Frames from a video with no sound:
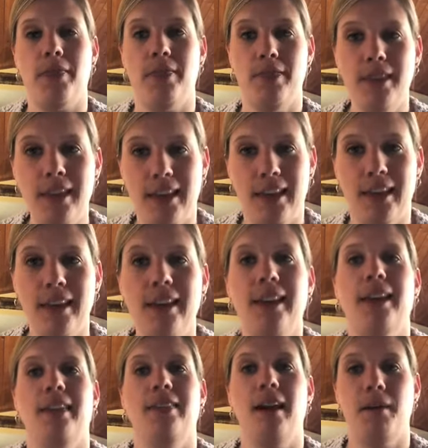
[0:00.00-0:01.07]
thing
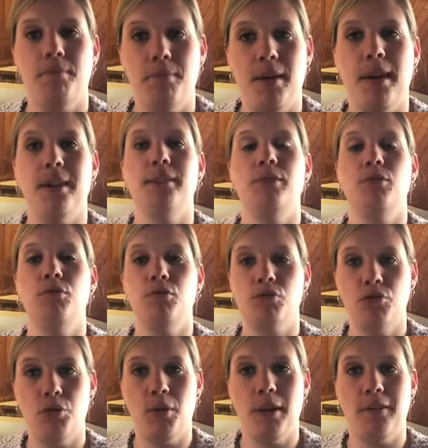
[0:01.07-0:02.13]
that makes you
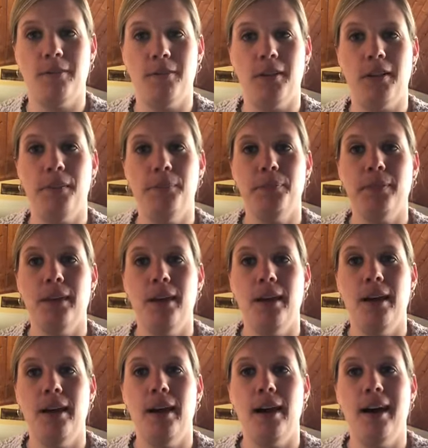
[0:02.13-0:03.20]
joyful?
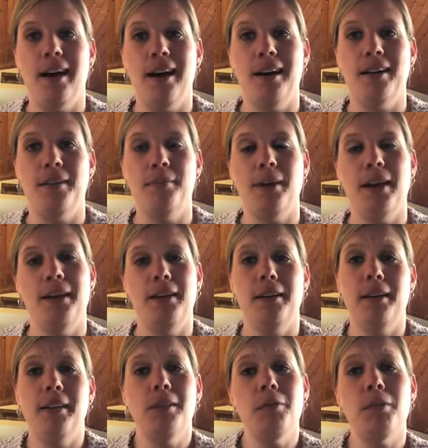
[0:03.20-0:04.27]
And
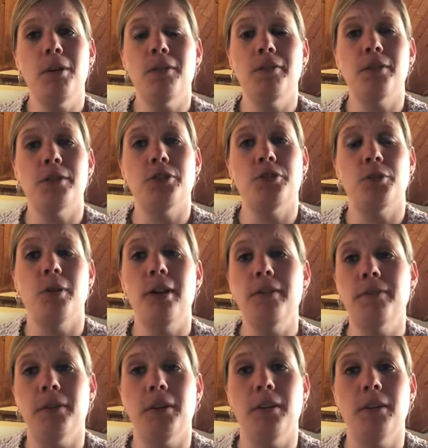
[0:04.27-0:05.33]
another word for
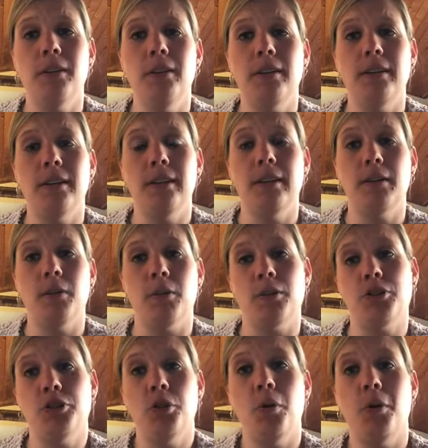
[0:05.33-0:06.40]
joyful or
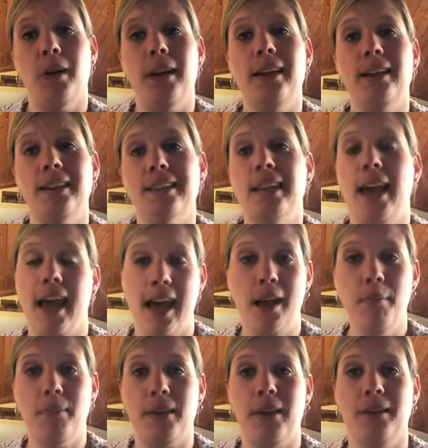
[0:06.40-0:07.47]
joy is
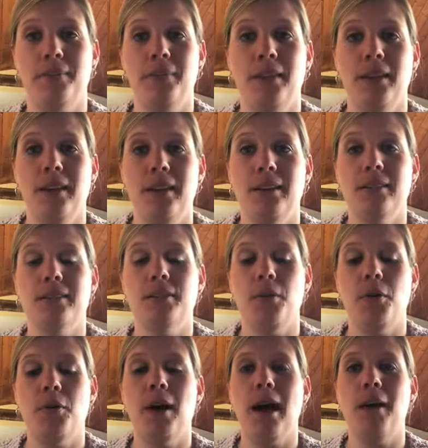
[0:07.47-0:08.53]
happy.
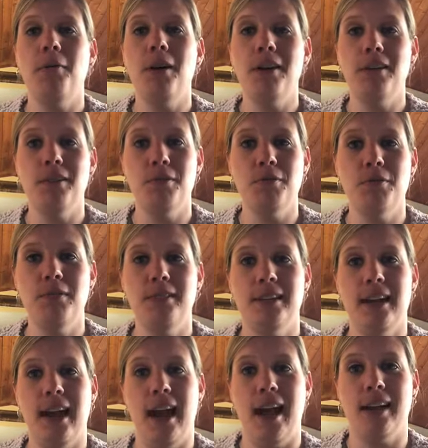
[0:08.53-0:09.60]
So I want you
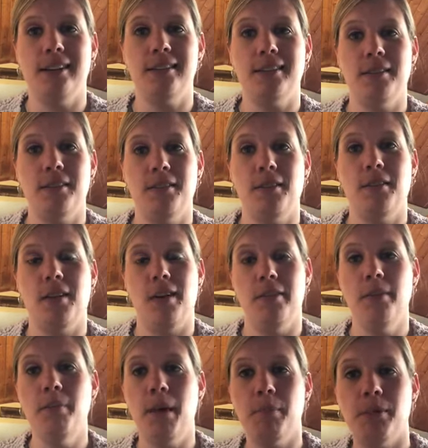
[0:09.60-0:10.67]
to ask all
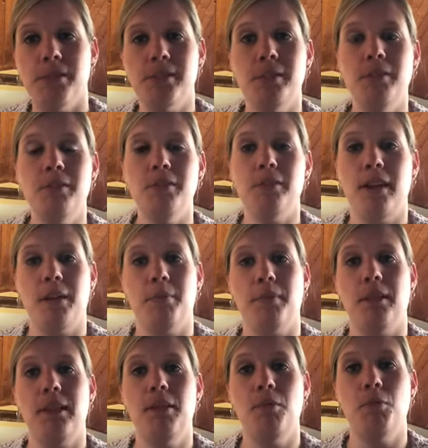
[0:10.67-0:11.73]
the members in your
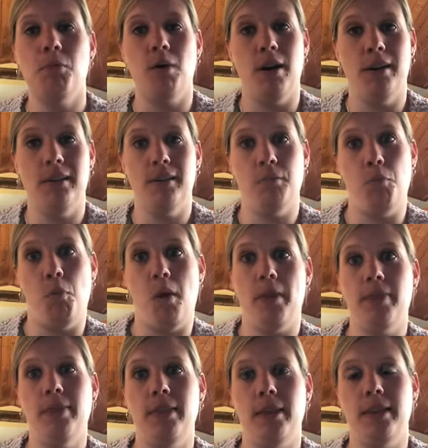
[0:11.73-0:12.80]
family what
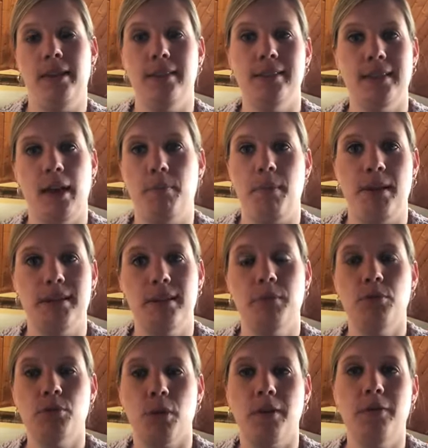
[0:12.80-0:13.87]
one thing is that makes them
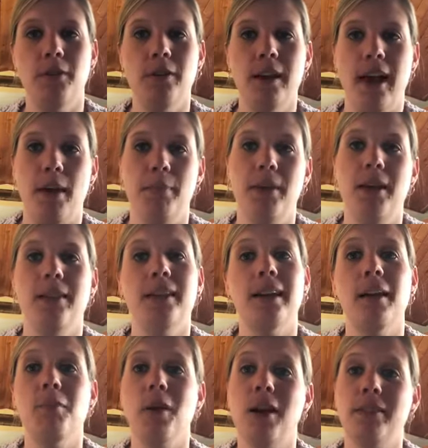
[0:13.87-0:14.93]
joyful or happy, and then
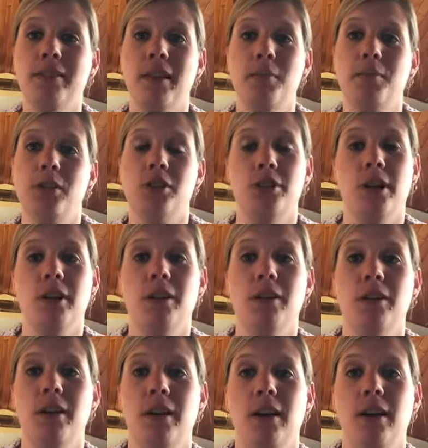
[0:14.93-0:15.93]
I want them to share